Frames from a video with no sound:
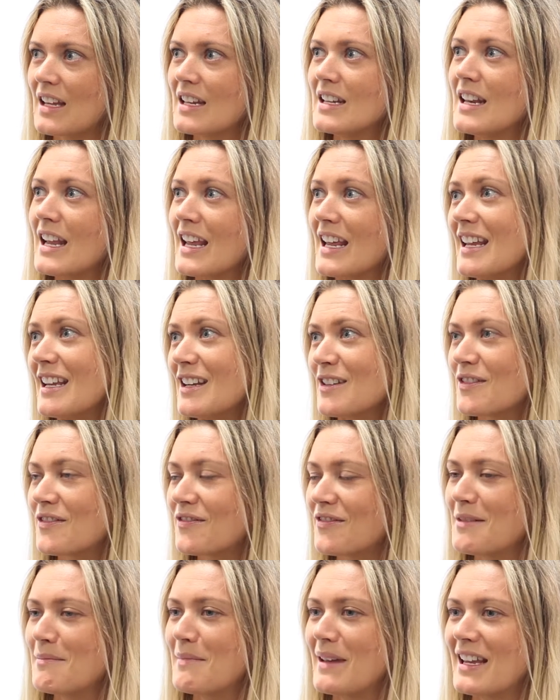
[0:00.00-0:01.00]
need
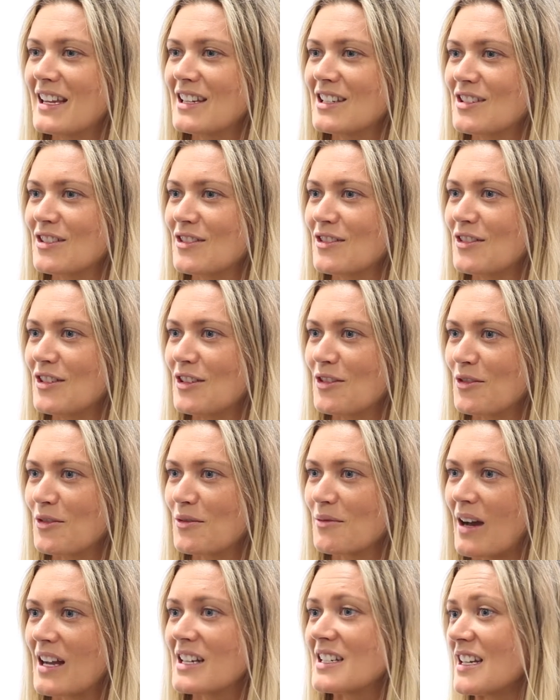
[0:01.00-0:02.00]
for me
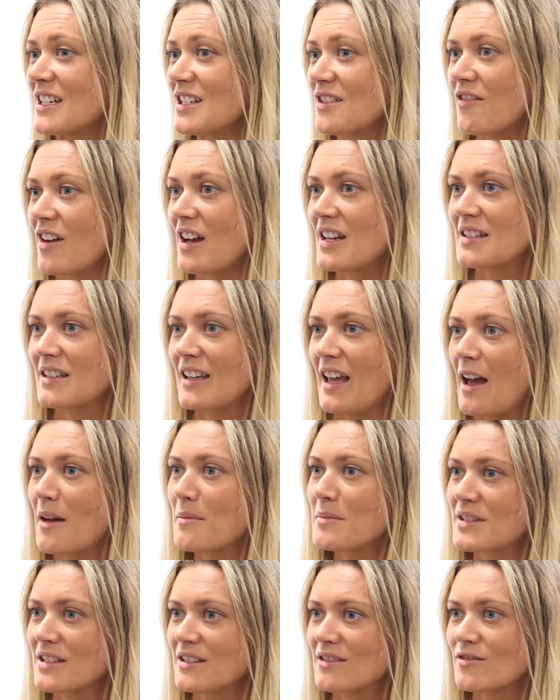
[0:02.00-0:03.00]
to identify
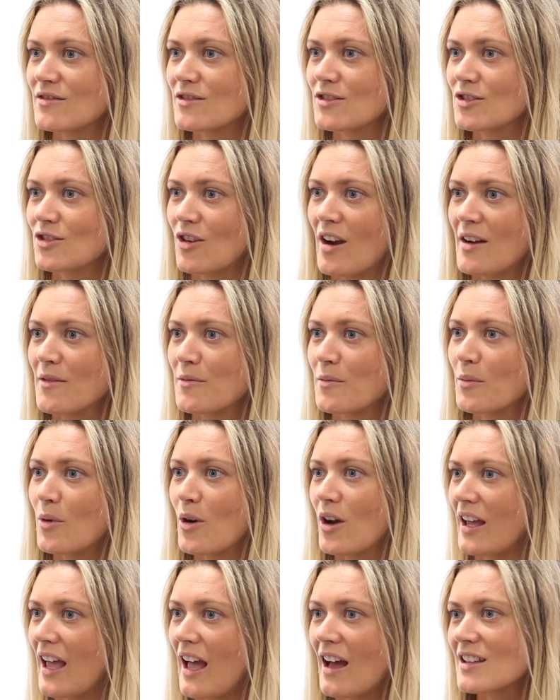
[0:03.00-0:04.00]
gaps and try and
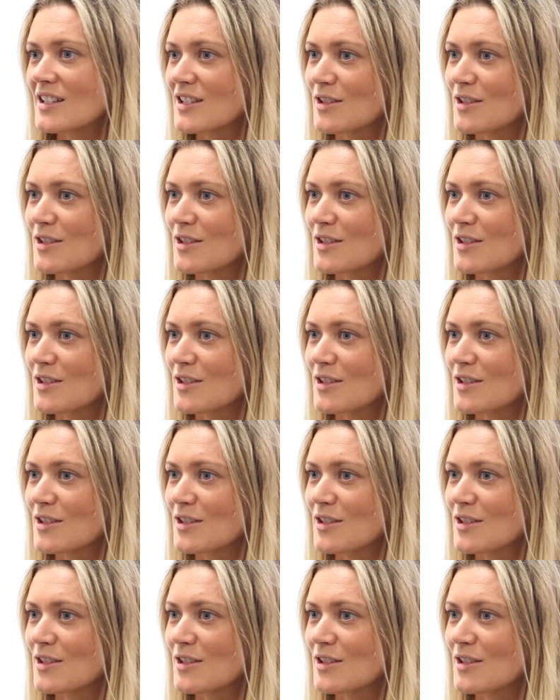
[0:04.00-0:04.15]
work out